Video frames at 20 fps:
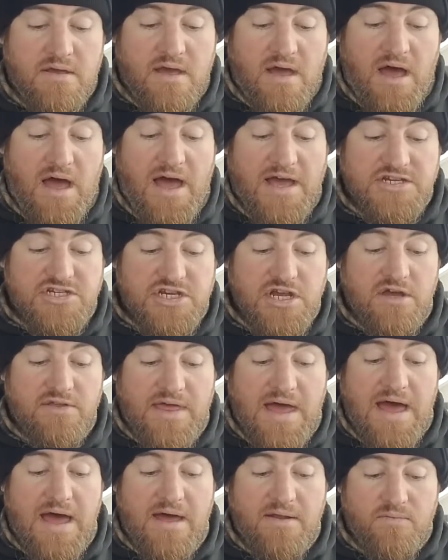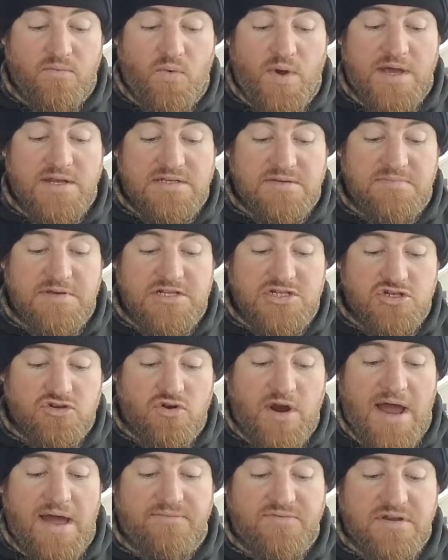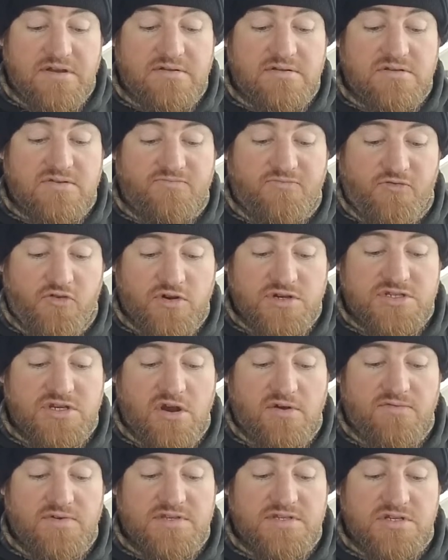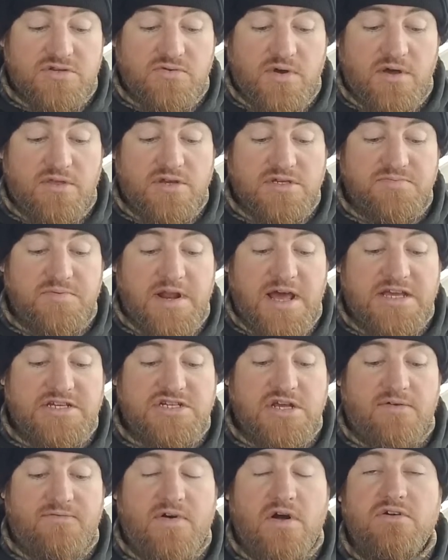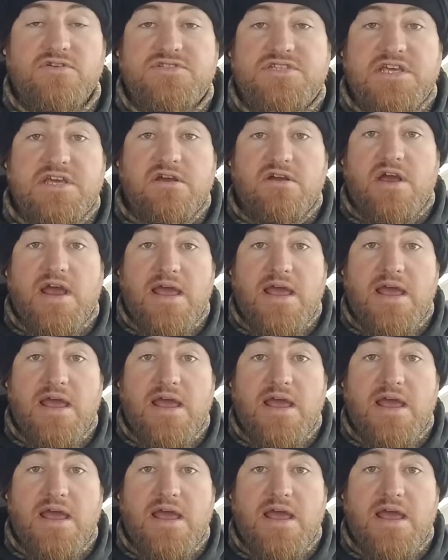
I shall not wait to be drafted for service to others, but I shall volunteer.